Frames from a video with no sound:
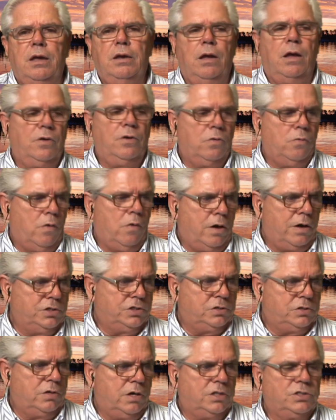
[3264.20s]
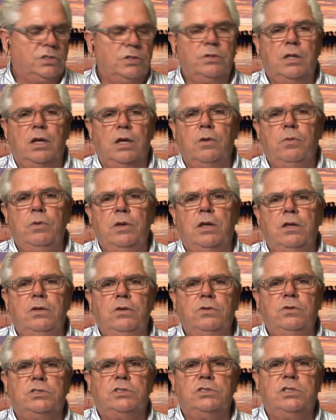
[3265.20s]
an underwater structure that we can
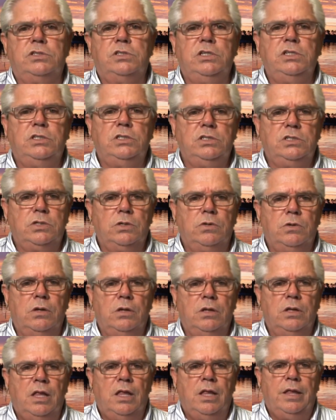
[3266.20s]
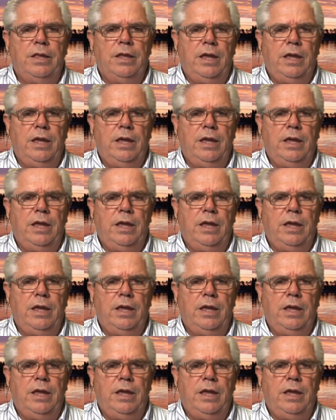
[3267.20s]
use as a teaching tool.